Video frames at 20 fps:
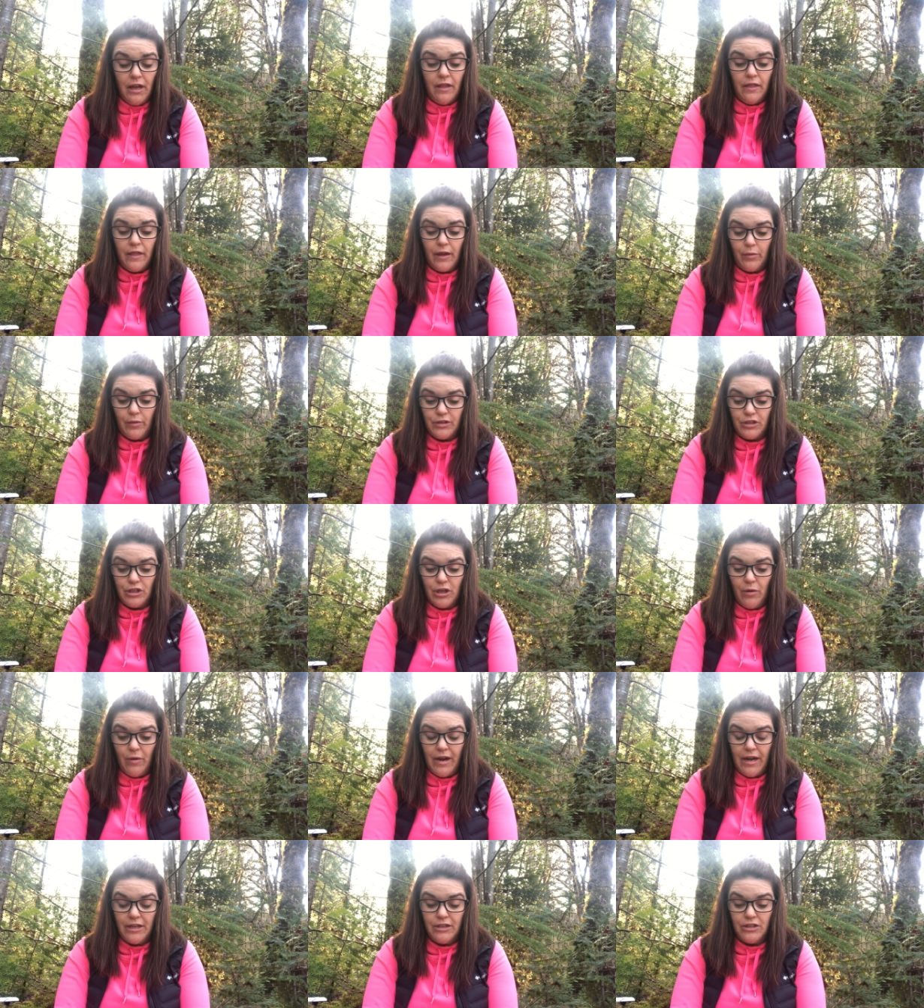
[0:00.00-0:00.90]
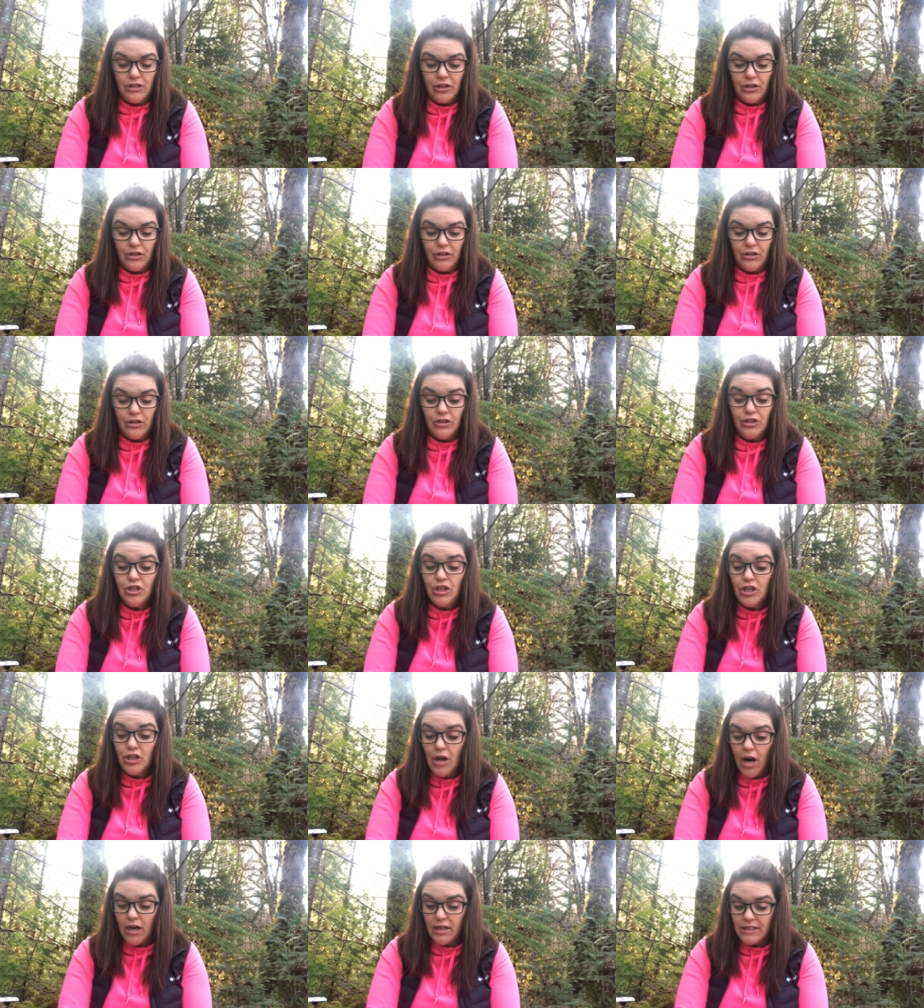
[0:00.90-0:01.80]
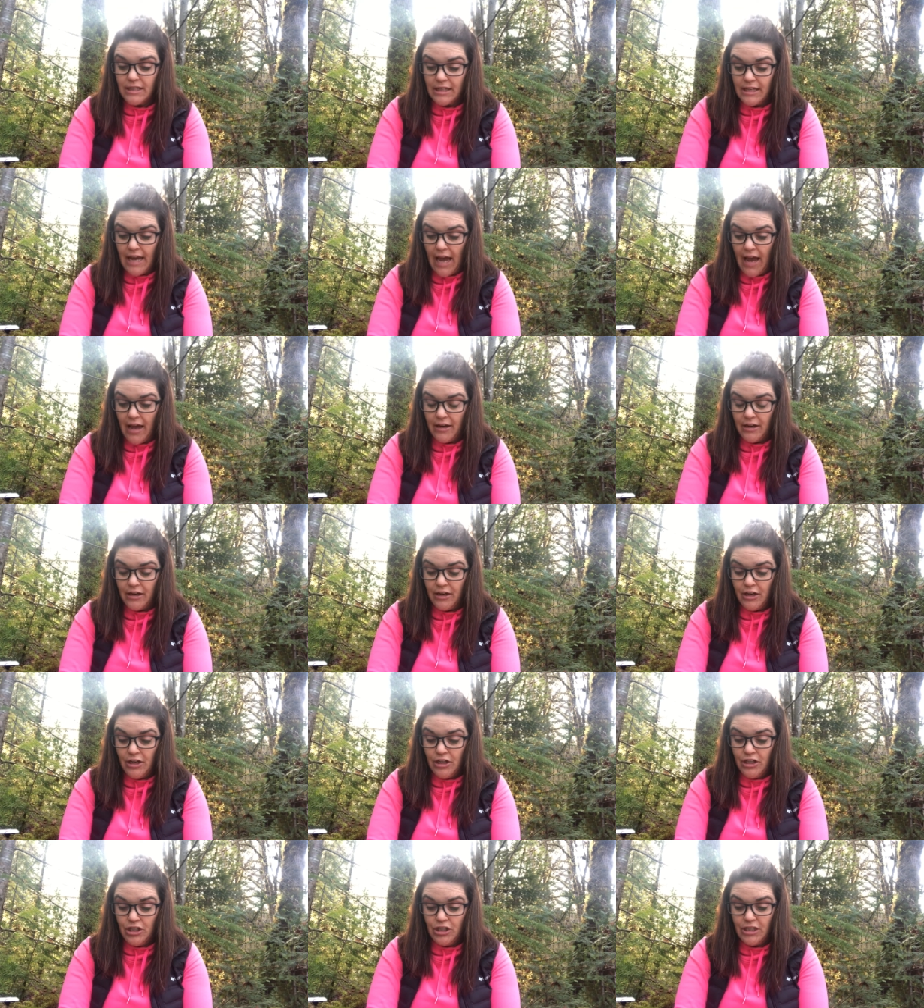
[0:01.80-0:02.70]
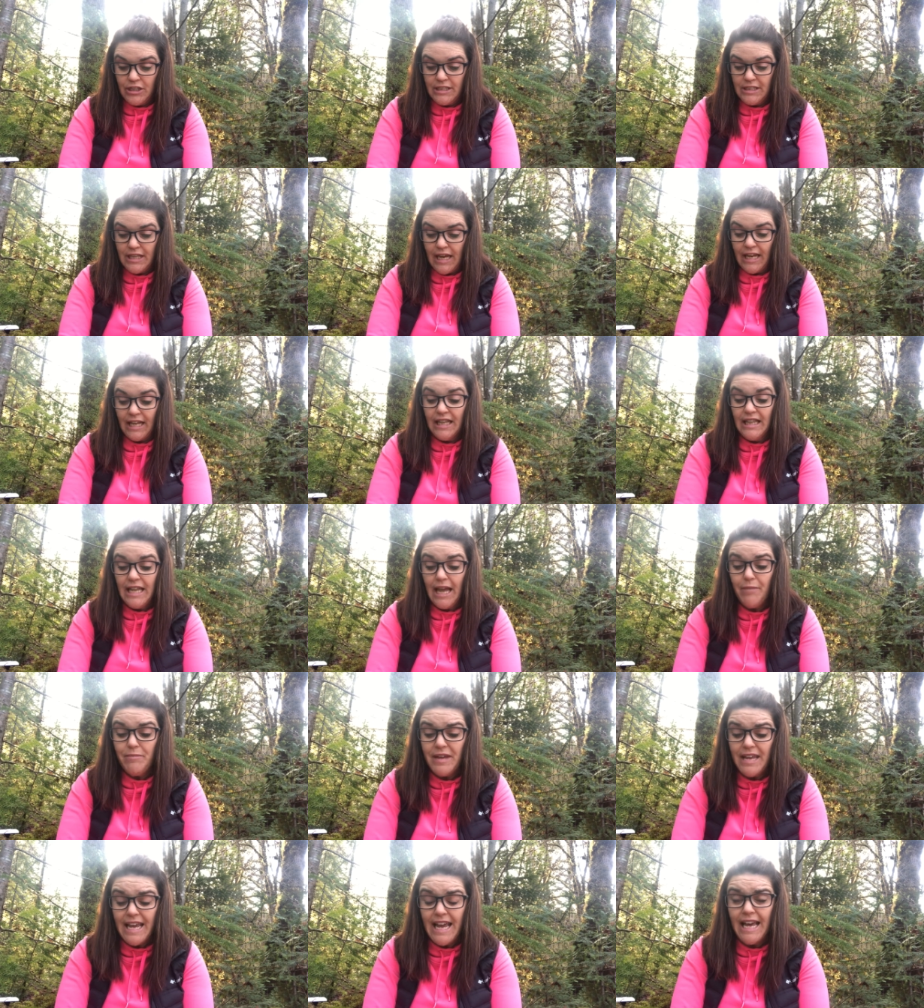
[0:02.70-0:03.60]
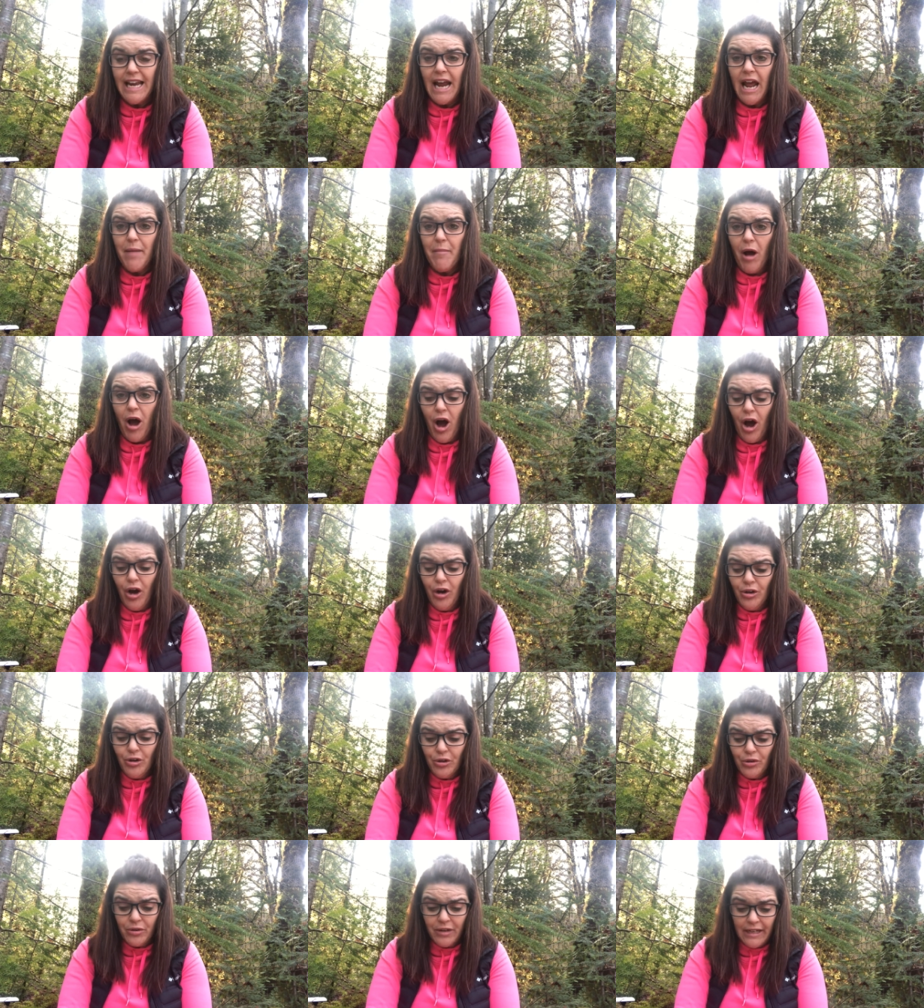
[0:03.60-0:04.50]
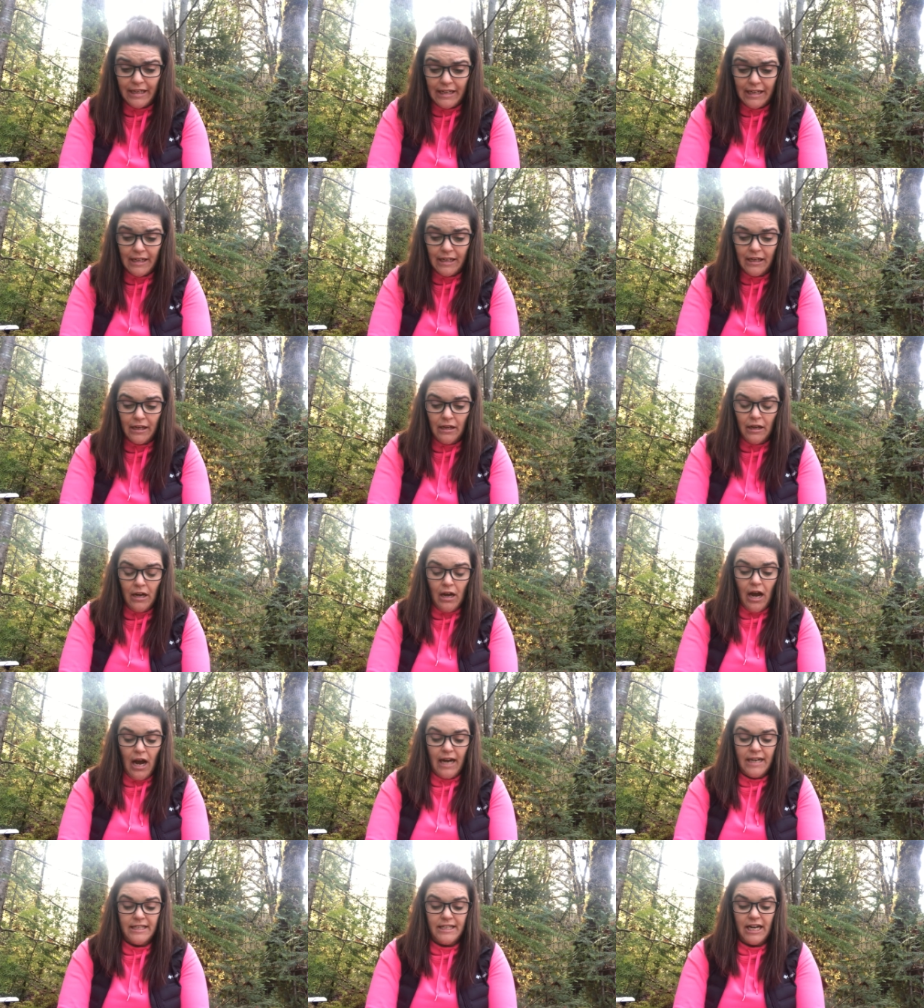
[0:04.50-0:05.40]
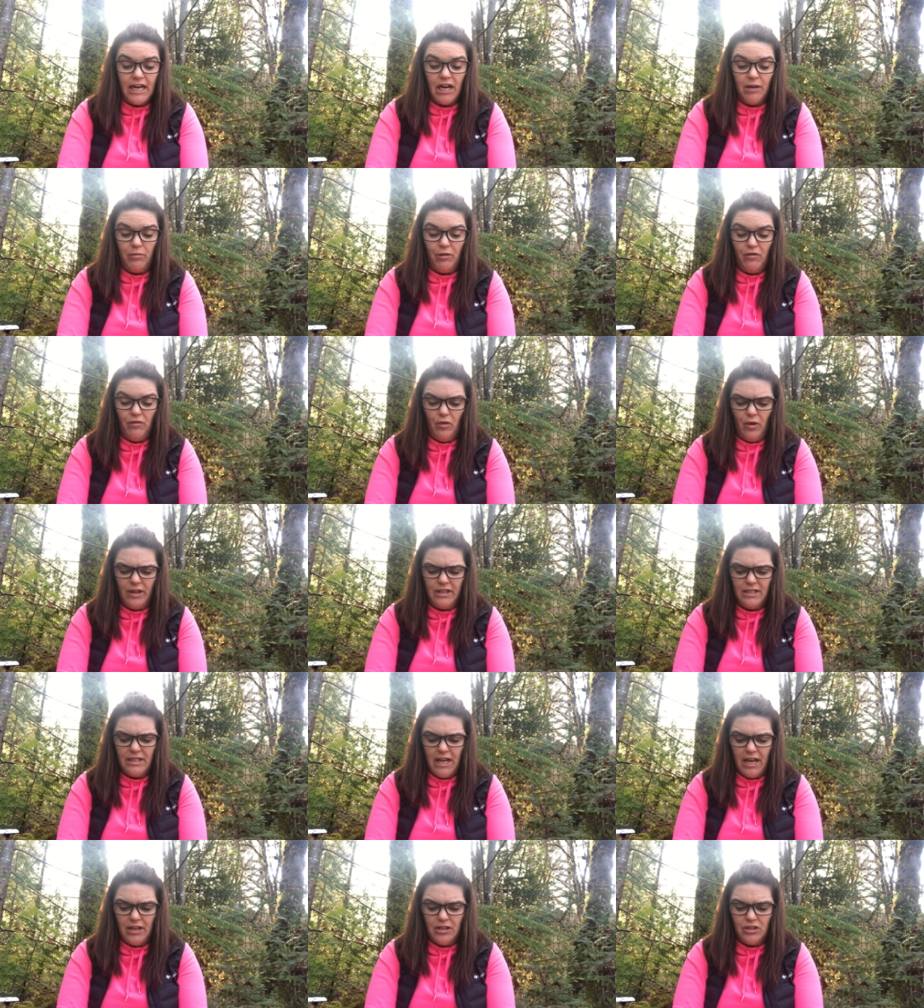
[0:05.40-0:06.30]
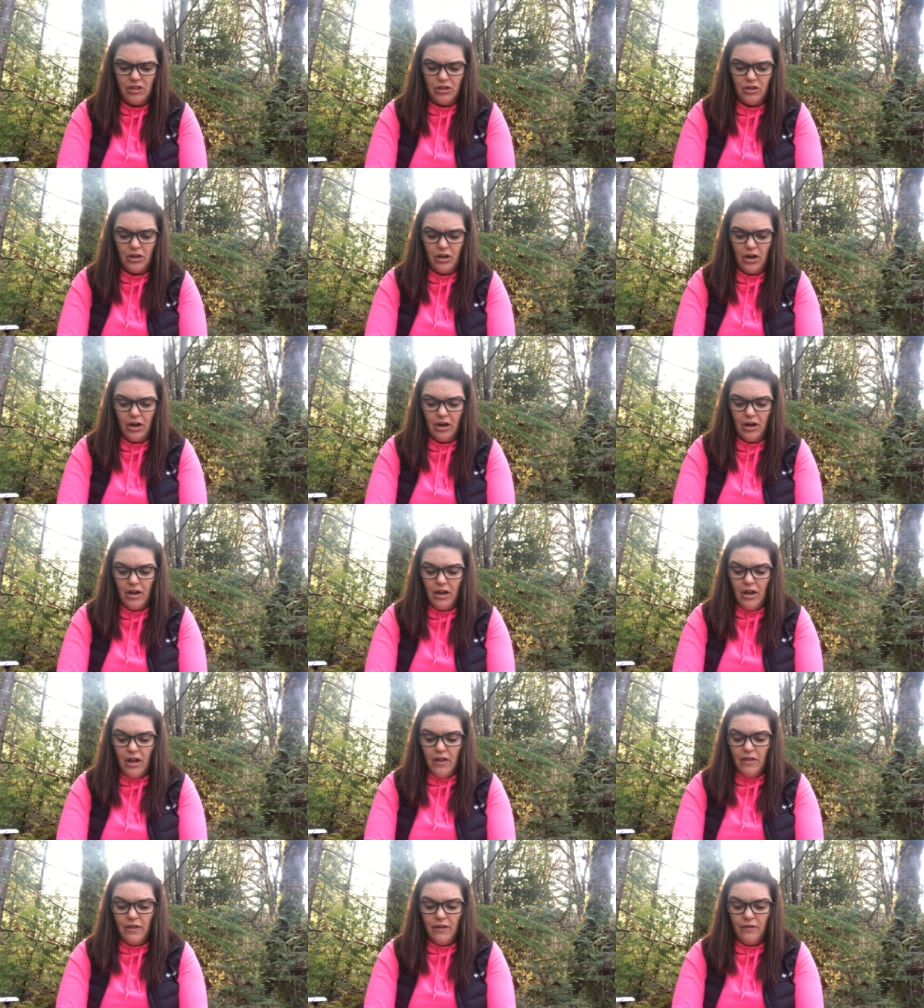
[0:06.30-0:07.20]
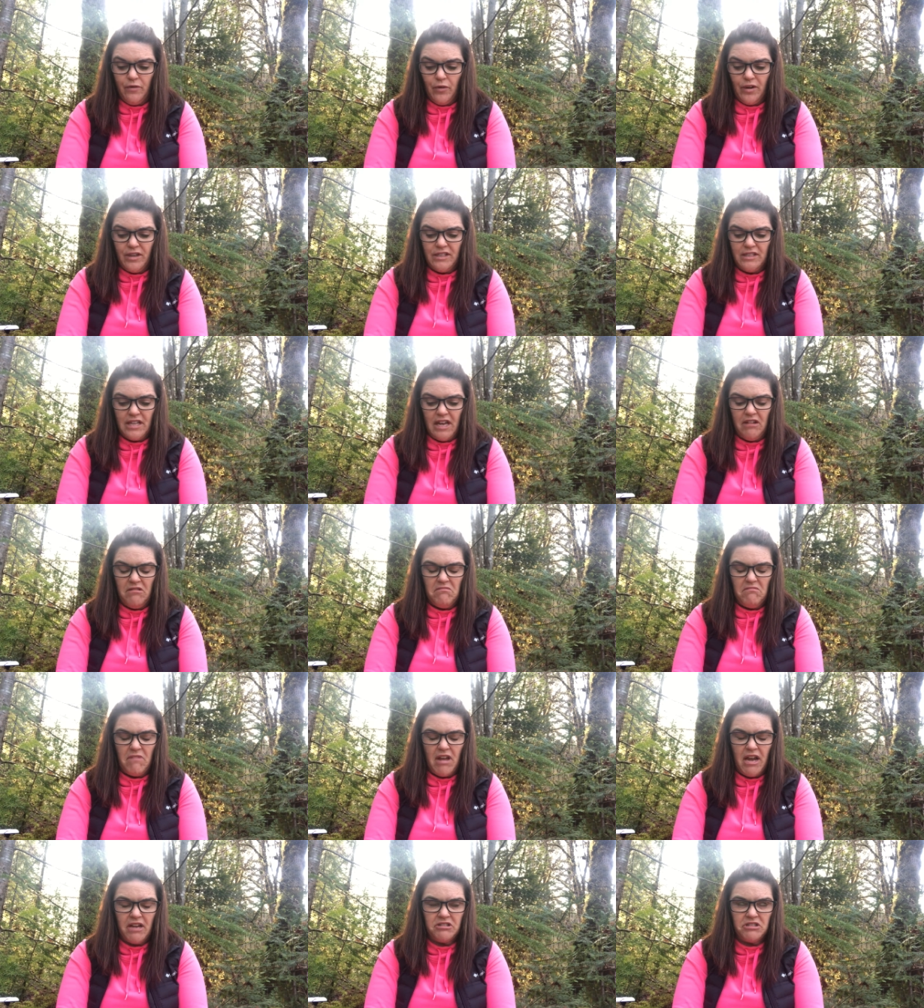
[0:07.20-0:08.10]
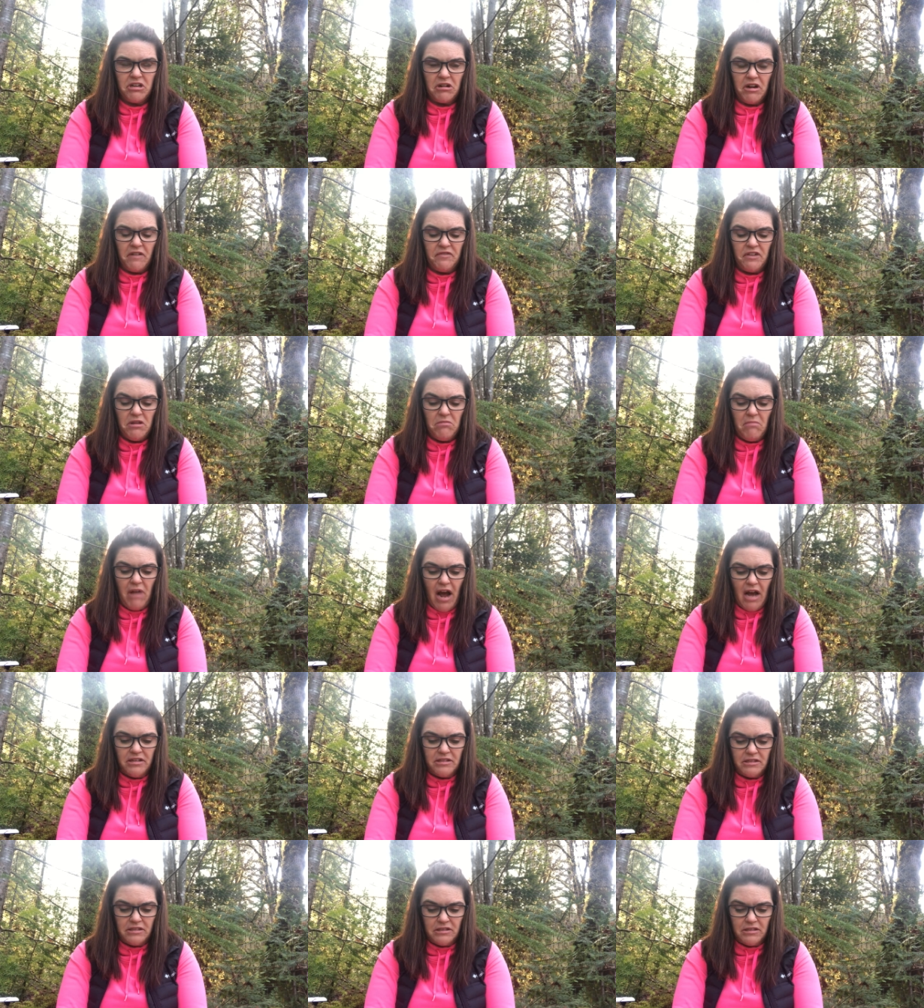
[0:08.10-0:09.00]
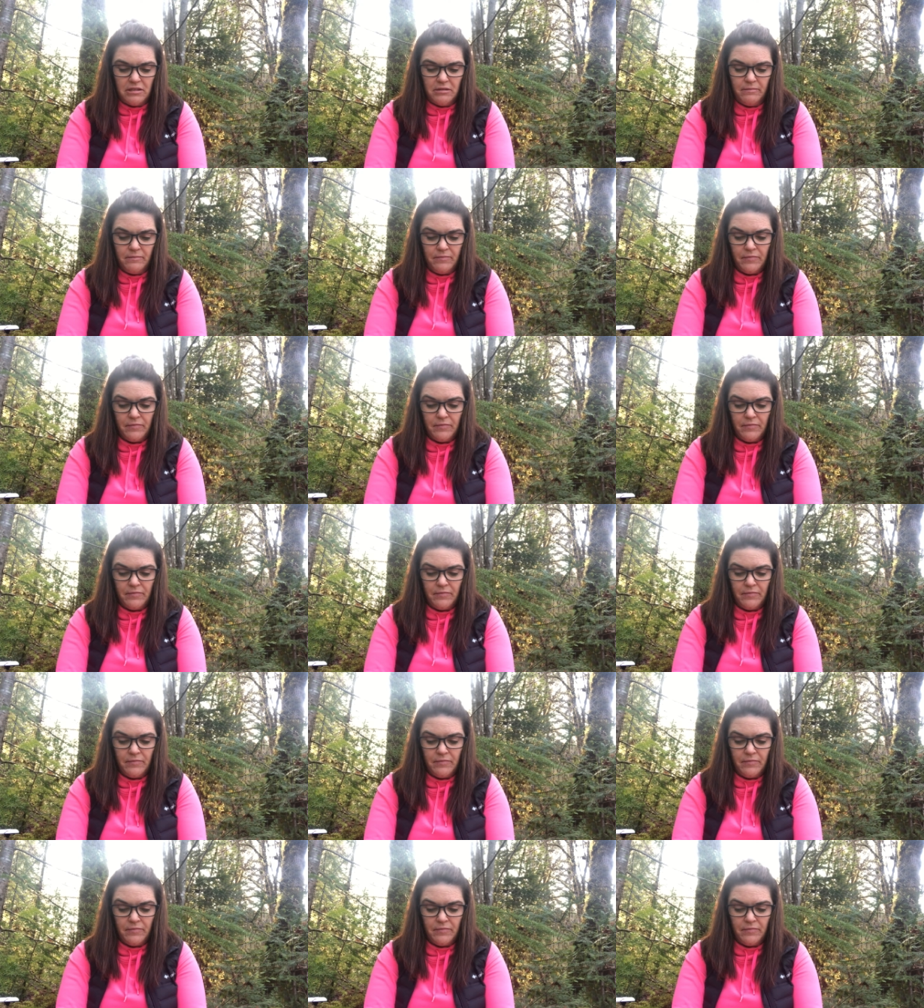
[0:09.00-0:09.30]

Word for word: There was no answer. She knocked again. She said, let me in, I'm hungry. A terrible voice answered her. The voice said, Enter if you must.